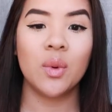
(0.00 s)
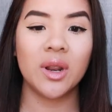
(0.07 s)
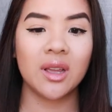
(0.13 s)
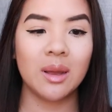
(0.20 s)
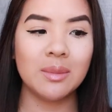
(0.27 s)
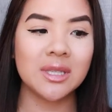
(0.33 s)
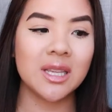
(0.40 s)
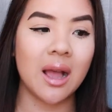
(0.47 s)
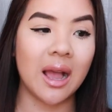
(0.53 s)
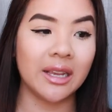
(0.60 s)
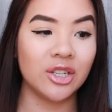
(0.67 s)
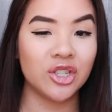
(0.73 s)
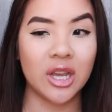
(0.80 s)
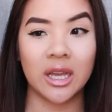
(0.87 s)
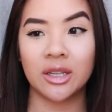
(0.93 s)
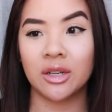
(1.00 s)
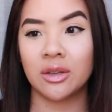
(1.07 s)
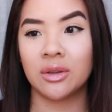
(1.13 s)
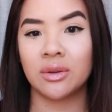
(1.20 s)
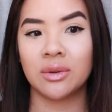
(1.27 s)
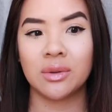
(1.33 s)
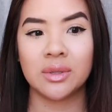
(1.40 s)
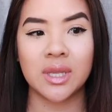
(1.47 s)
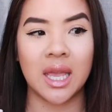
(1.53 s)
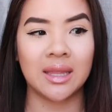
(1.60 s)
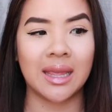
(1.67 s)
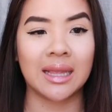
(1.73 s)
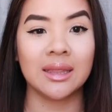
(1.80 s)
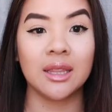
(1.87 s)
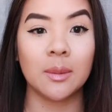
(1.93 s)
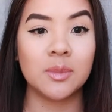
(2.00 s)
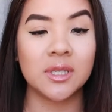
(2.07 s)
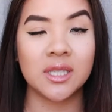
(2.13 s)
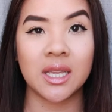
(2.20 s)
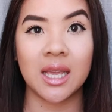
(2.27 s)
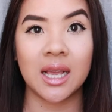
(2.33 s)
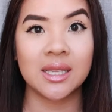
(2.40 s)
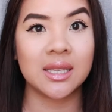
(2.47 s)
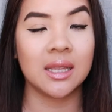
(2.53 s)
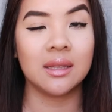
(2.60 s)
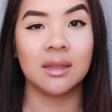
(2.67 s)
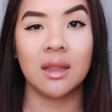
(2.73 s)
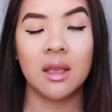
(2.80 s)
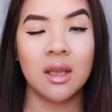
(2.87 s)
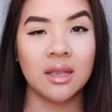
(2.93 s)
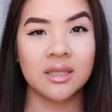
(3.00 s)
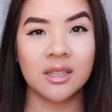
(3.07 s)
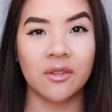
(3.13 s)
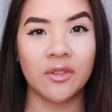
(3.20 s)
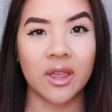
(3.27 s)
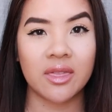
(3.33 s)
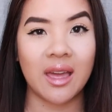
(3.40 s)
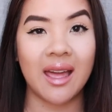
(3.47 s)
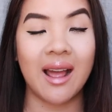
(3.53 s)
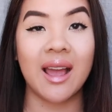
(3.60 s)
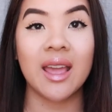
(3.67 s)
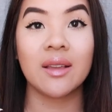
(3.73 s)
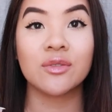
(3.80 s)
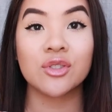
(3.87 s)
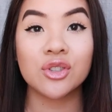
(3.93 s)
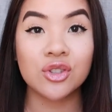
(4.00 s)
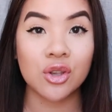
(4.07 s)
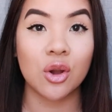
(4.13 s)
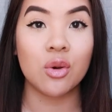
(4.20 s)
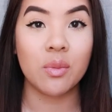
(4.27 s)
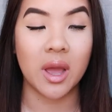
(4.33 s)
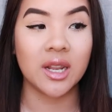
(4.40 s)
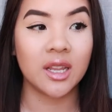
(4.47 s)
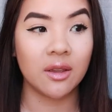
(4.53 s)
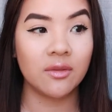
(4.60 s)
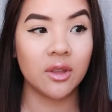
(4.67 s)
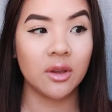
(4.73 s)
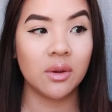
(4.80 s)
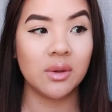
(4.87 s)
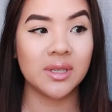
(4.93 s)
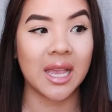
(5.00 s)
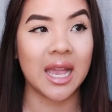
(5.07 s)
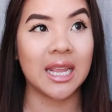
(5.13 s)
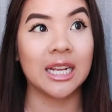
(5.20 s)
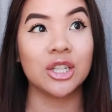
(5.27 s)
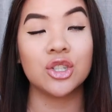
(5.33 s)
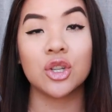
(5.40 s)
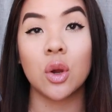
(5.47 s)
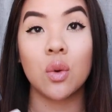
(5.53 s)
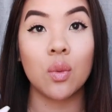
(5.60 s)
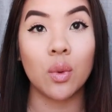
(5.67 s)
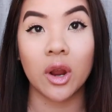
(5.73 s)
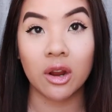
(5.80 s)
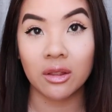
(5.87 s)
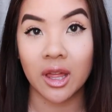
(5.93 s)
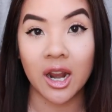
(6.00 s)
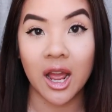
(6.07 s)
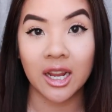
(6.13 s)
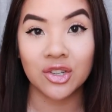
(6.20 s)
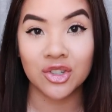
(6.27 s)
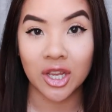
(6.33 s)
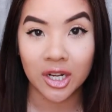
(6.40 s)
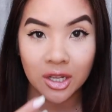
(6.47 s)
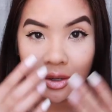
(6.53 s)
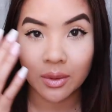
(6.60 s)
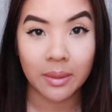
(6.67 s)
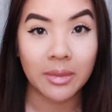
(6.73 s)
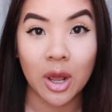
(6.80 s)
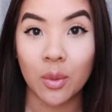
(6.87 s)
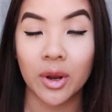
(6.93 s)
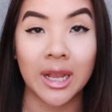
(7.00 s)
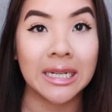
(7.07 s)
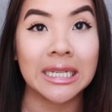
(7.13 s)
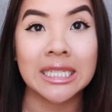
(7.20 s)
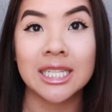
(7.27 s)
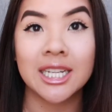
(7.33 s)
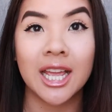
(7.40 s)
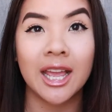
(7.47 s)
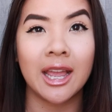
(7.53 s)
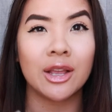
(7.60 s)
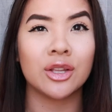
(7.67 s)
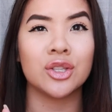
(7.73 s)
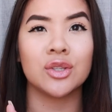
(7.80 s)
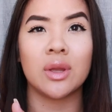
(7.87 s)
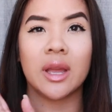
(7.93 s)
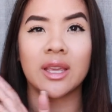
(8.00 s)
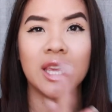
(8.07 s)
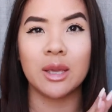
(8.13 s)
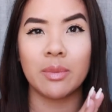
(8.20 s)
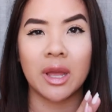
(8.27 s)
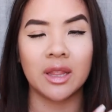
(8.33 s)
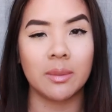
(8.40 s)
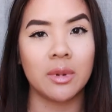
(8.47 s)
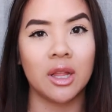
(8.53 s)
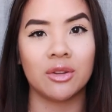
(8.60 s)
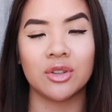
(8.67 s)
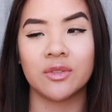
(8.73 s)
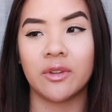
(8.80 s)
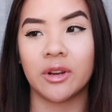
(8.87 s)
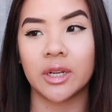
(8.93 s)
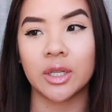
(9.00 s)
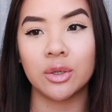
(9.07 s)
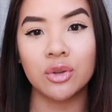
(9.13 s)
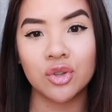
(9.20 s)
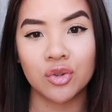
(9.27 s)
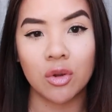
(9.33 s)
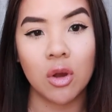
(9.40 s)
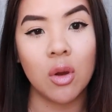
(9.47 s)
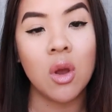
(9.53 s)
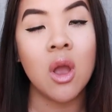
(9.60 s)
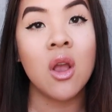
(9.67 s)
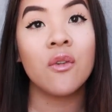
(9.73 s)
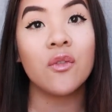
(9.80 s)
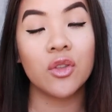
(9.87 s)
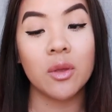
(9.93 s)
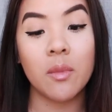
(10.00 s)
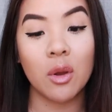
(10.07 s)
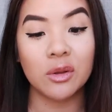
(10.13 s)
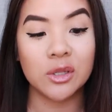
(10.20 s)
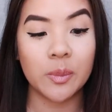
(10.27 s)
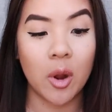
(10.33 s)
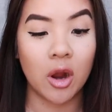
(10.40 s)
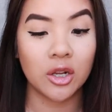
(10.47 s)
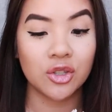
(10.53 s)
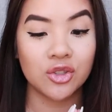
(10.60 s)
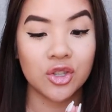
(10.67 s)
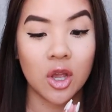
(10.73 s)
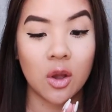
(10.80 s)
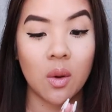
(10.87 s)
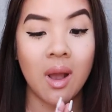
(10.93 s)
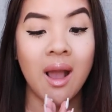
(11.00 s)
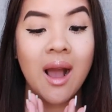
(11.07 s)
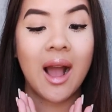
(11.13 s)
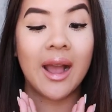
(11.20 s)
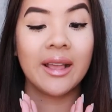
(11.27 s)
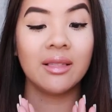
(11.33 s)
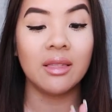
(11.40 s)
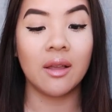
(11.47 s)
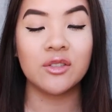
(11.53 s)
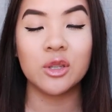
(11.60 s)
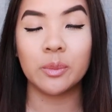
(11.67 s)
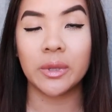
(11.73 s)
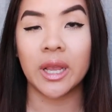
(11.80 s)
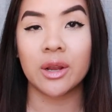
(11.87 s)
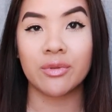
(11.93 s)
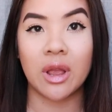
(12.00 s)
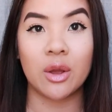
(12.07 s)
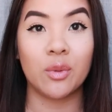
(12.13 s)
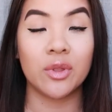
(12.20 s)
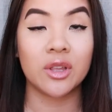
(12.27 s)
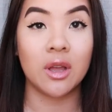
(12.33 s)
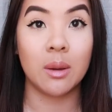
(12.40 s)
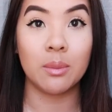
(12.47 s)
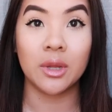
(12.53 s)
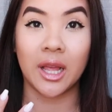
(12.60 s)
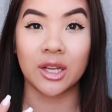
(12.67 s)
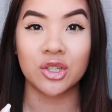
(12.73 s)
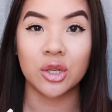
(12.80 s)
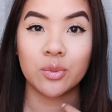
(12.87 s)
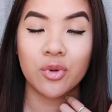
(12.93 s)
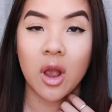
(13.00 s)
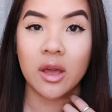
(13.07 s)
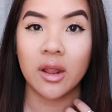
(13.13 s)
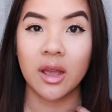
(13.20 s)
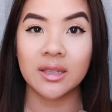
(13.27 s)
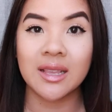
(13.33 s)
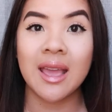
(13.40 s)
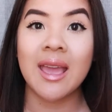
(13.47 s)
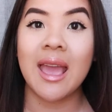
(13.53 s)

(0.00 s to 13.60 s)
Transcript: when it comes to eyeshadows and like lipsticks and stuff like that, I have so many of those, and I don't wear a lot of eyeshadow. I'm not wearing any today. I keep my lip colors very neutral for the most part, so I love to play around with complexion products,